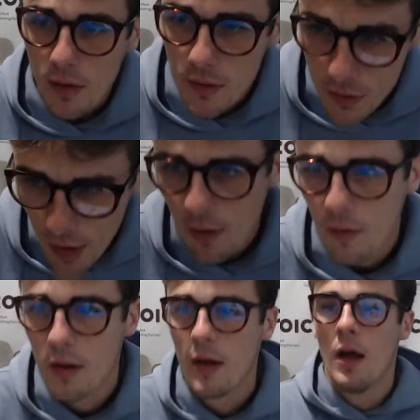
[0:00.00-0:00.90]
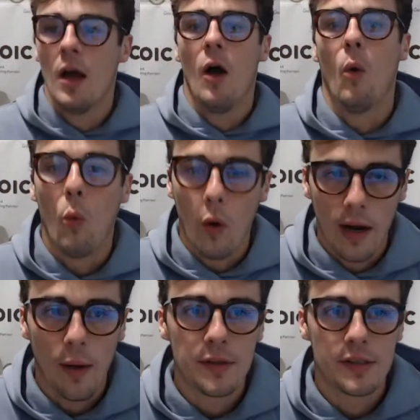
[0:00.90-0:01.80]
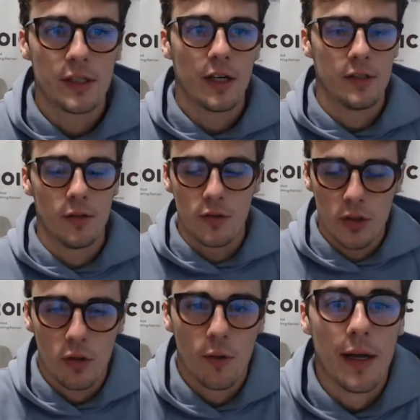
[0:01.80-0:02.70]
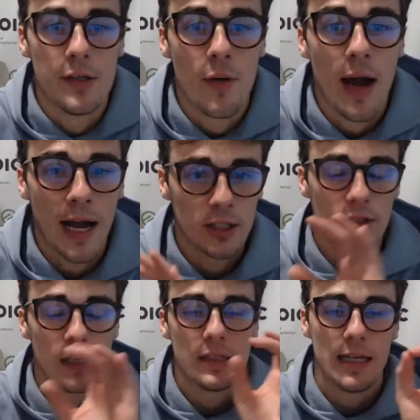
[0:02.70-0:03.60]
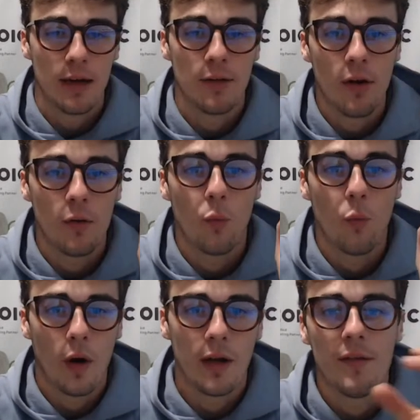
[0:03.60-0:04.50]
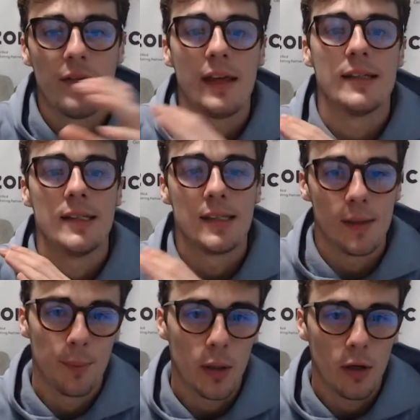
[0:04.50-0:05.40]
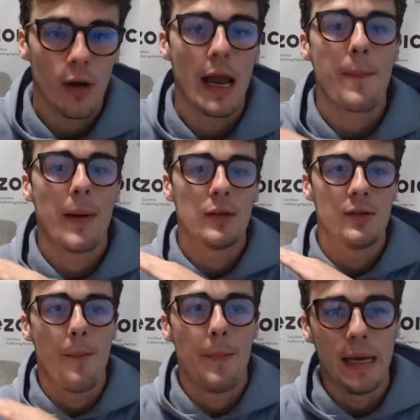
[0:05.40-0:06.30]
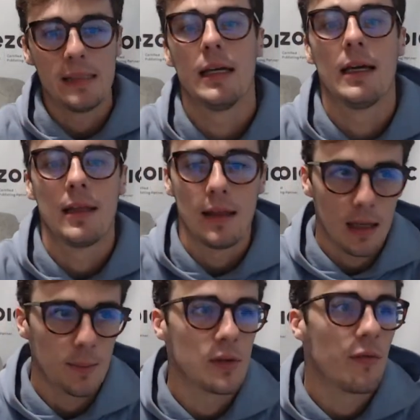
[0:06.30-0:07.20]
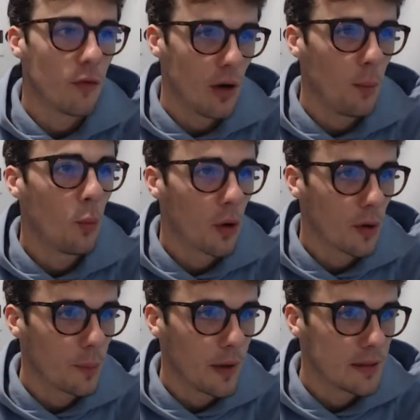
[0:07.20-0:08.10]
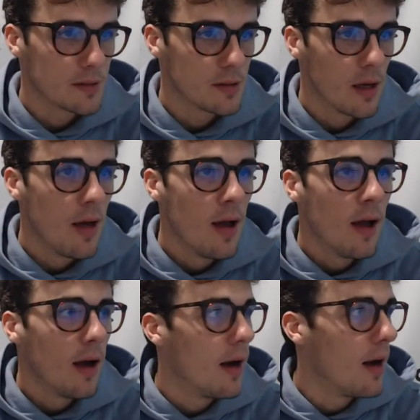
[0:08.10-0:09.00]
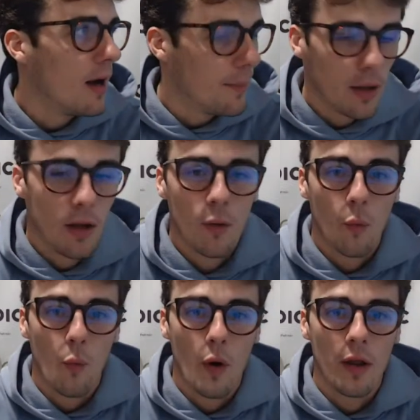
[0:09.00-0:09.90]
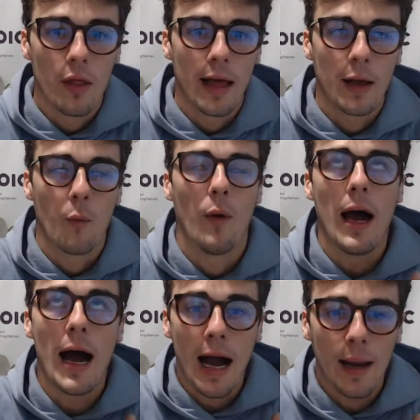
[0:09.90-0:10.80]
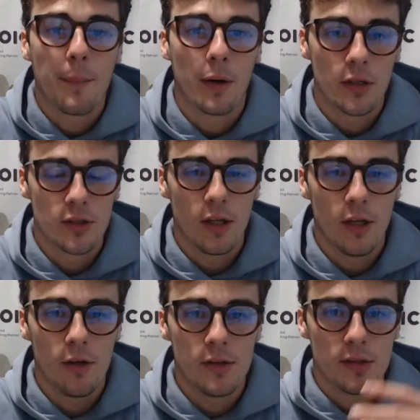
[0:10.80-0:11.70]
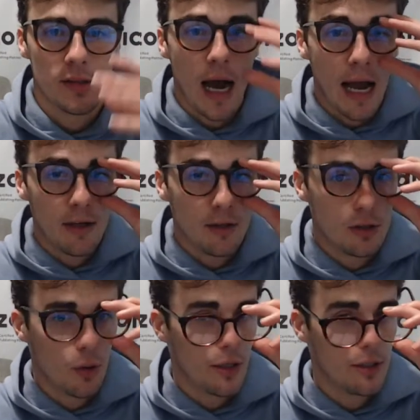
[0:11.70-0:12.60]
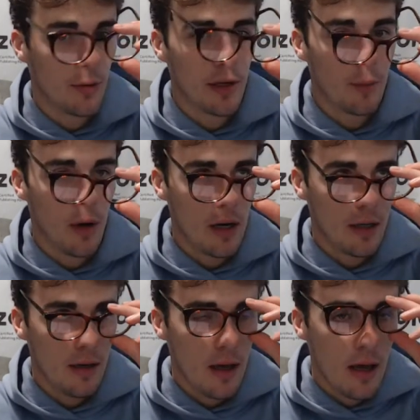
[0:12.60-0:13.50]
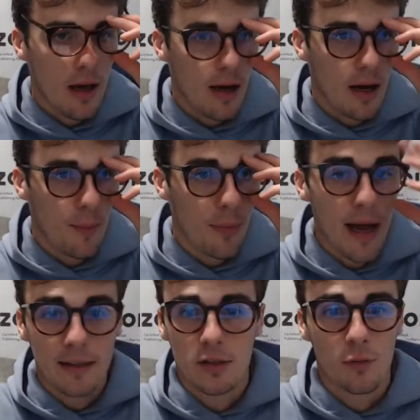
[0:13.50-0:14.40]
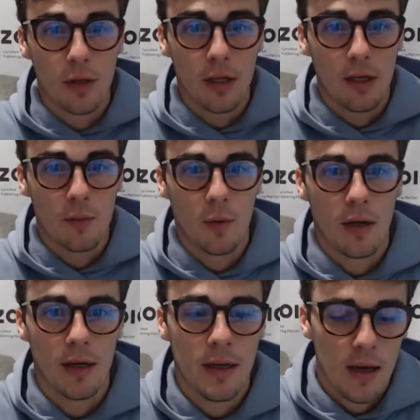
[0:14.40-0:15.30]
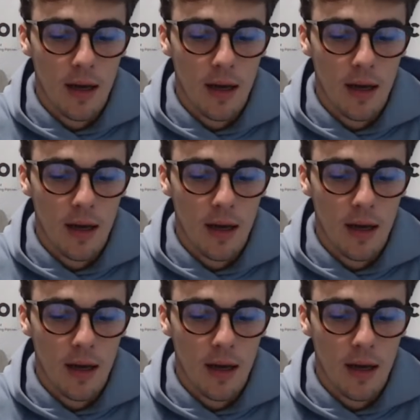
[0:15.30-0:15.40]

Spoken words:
So what I would suggest you do is you actually download one of the simpler and most basic themes from WordPress. What I personally use is I use 2021. That's a really good one.